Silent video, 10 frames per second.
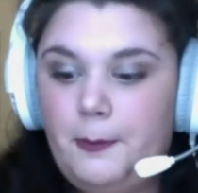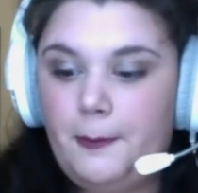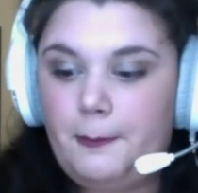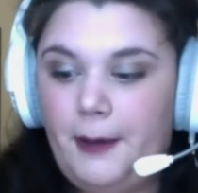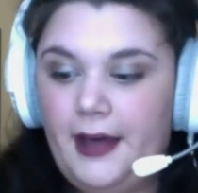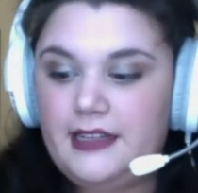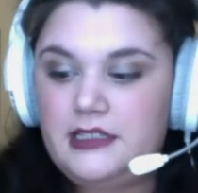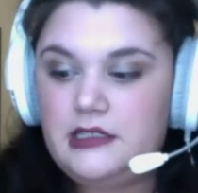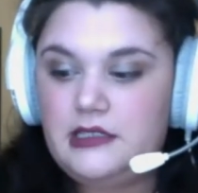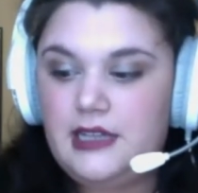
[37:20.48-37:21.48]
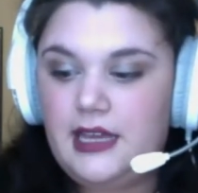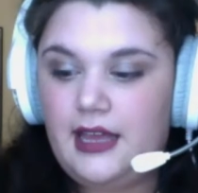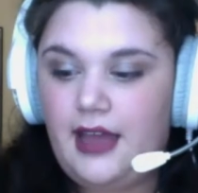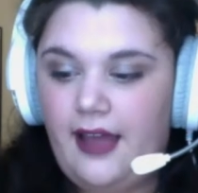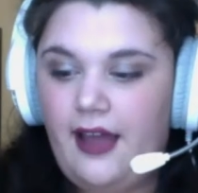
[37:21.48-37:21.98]
But
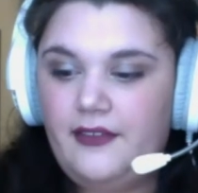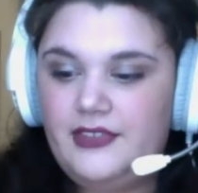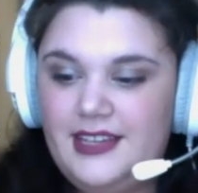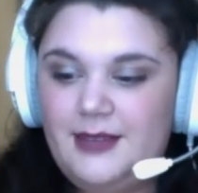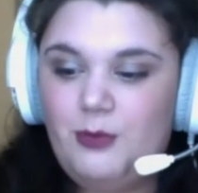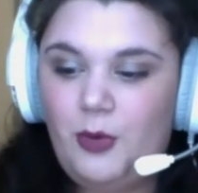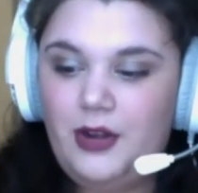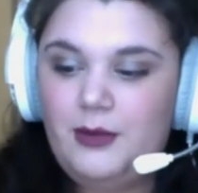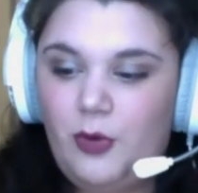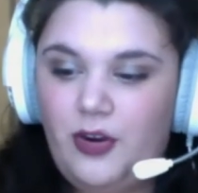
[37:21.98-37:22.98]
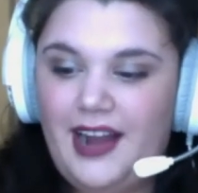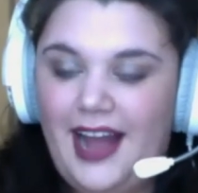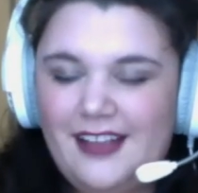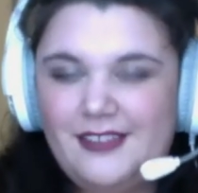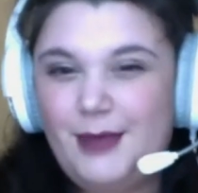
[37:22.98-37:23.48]
I've seen more and more
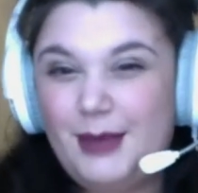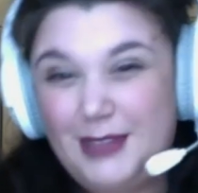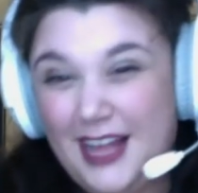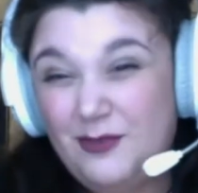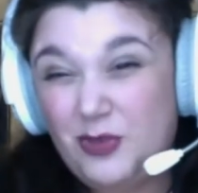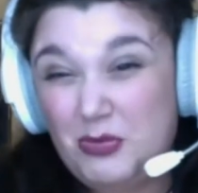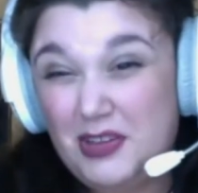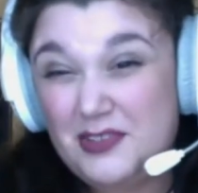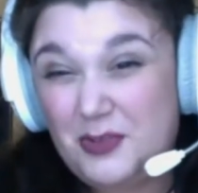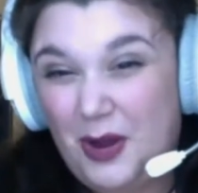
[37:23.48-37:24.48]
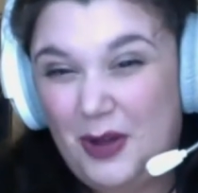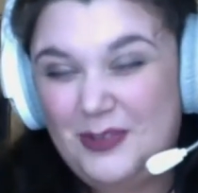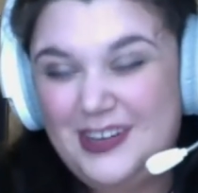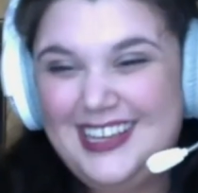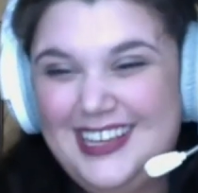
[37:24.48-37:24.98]
as my platform has
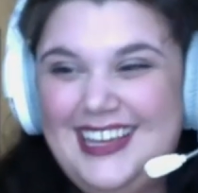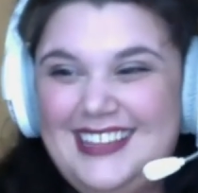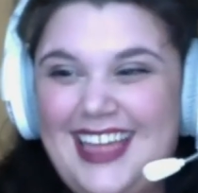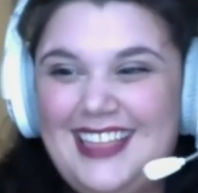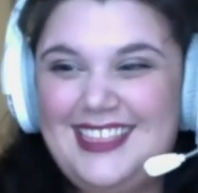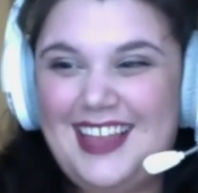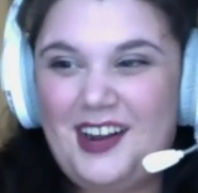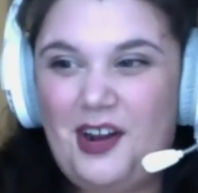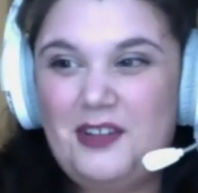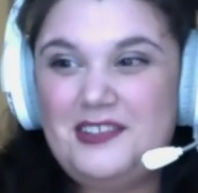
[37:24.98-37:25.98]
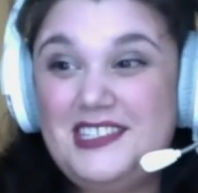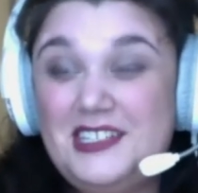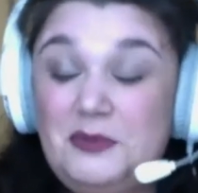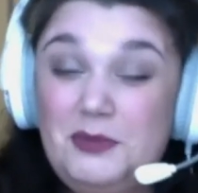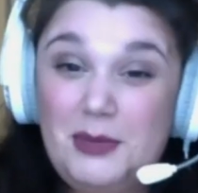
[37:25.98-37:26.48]
grown that there are
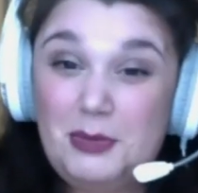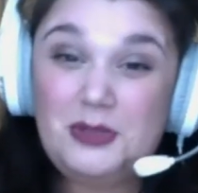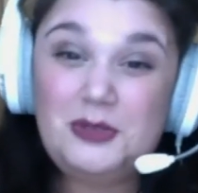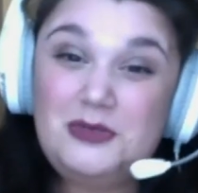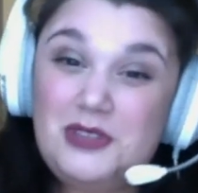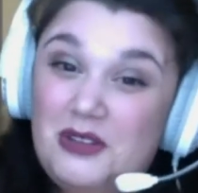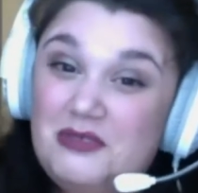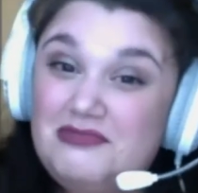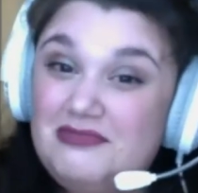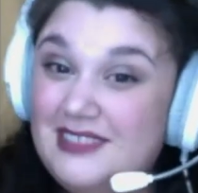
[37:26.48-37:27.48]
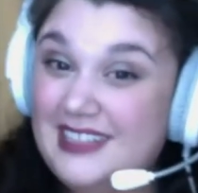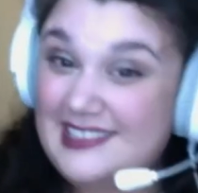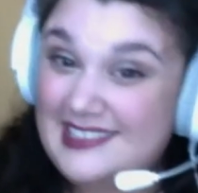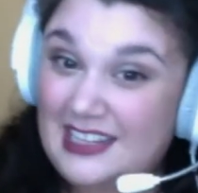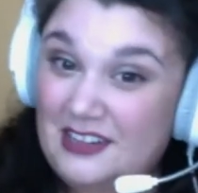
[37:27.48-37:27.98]
still people who don't
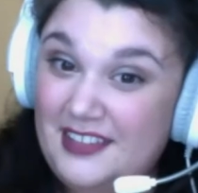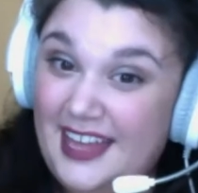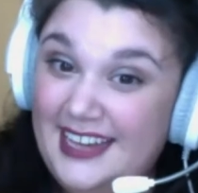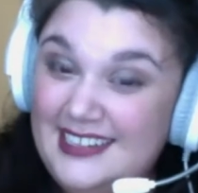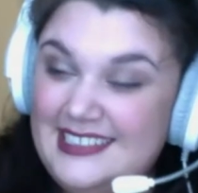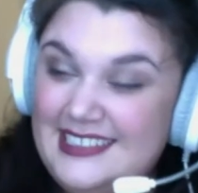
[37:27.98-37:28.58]
consider that.